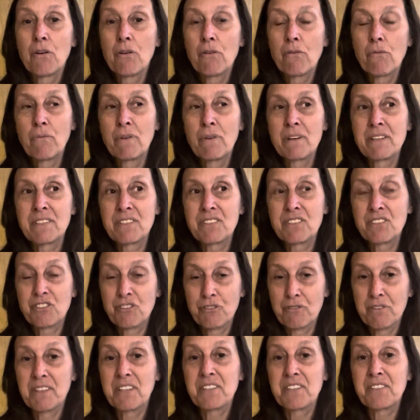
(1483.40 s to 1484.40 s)
was
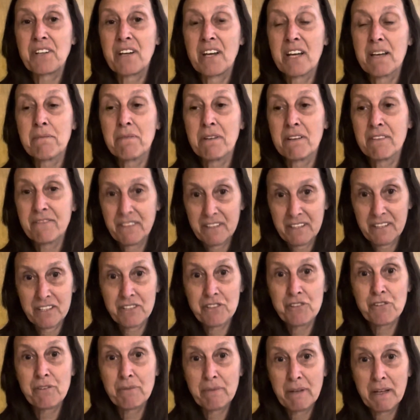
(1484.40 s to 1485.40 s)
during the time of
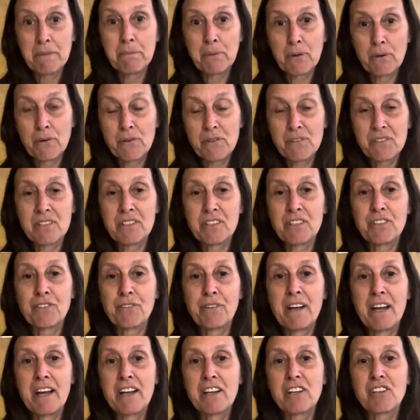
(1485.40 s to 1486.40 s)
in-person
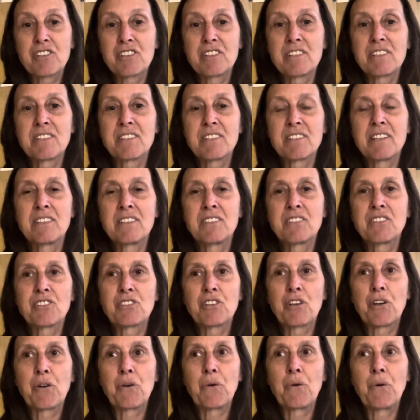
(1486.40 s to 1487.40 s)
interactions, and
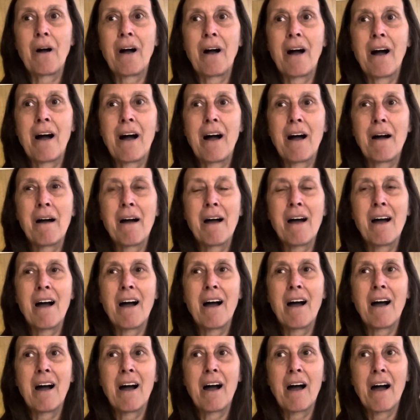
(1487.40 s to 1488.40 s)
so
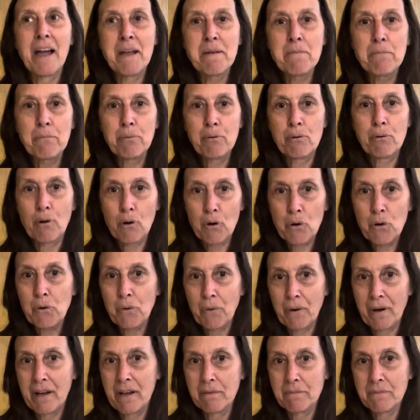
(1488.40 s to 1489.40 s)
I'm
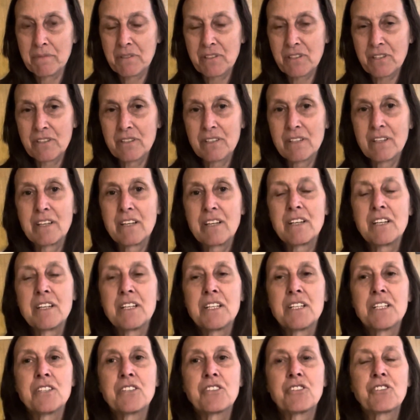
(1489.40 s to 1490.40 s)
programmed
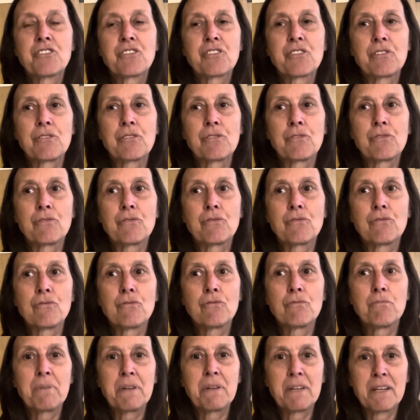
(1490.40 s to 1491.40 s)
to
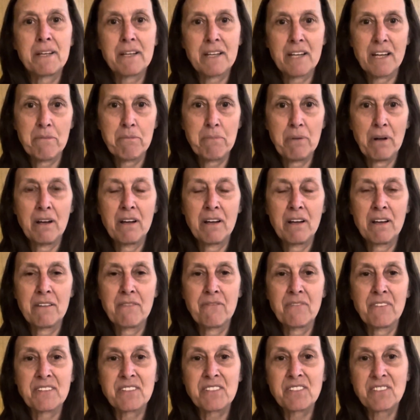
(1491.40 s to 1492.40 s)
pick up on
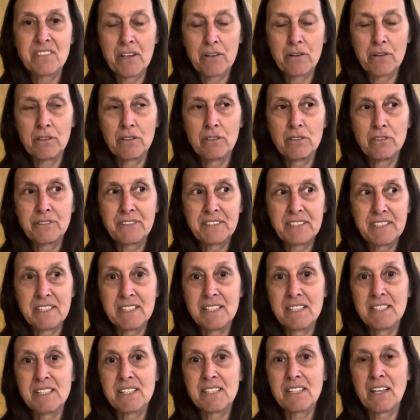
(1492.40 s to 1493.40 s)
the
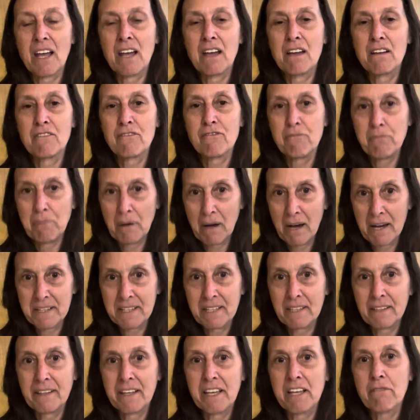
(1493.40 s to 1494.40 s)
subtleties of body
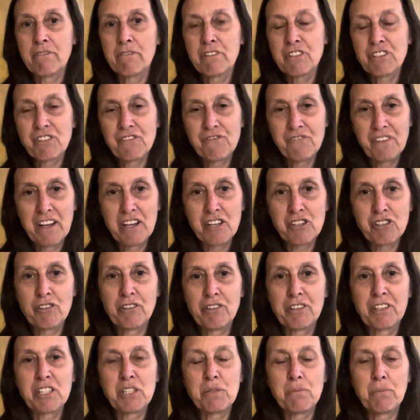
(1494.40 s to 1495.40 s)
language, facial
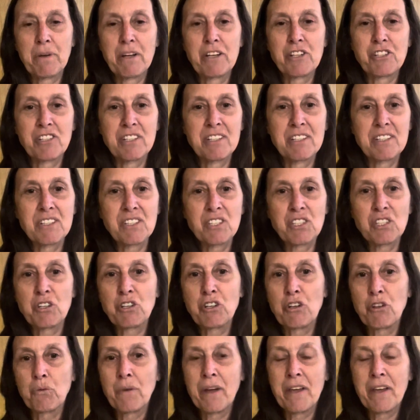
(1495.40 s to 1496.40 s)
expressions, you
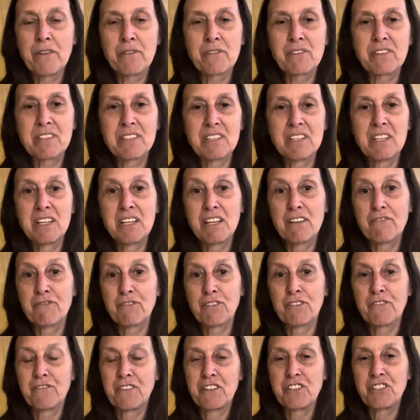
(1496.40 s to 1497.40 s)
know, the way they're sitting, if they're
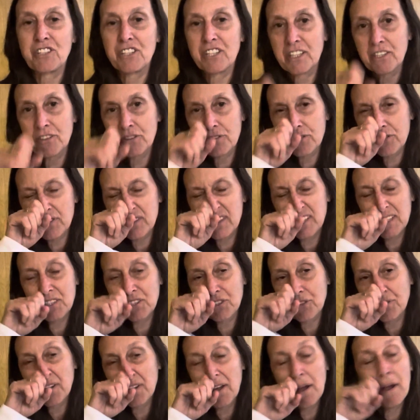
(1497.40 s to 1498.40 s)
fidgeting in their seats
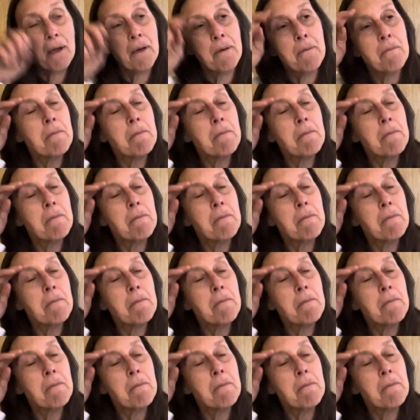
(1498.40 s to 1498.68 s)
or not.